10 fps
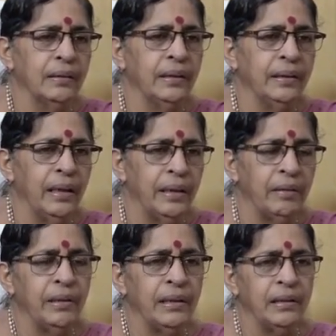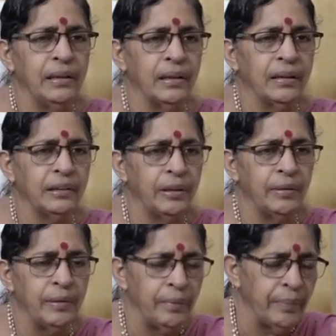in Ayurveda there are
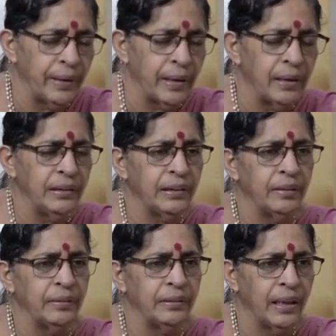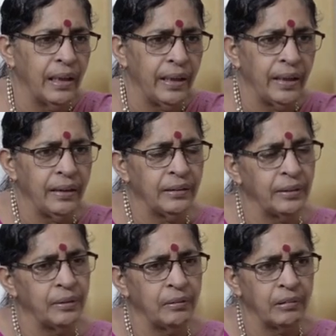Shiro Abhyanga, Shiro Dhara,
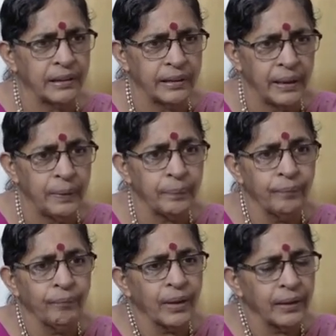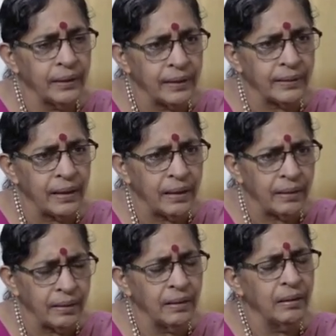Shiro Vasti. These
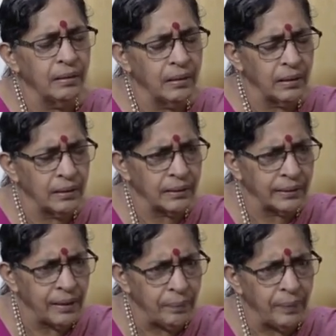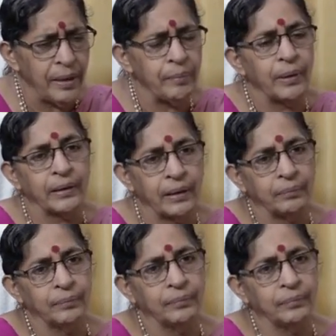are some among them.
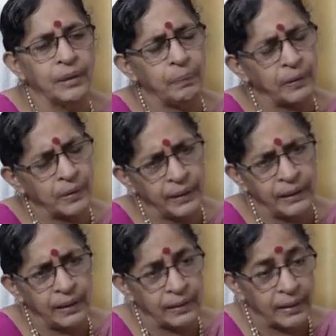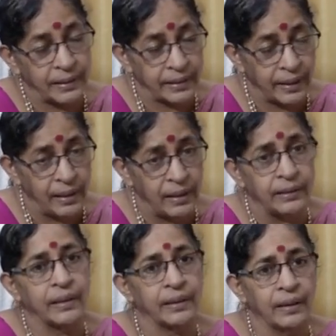The procedures are still
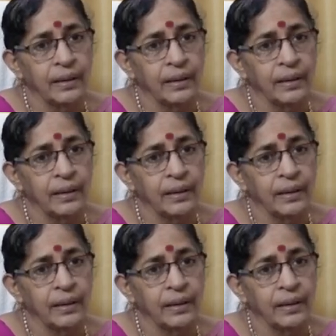there.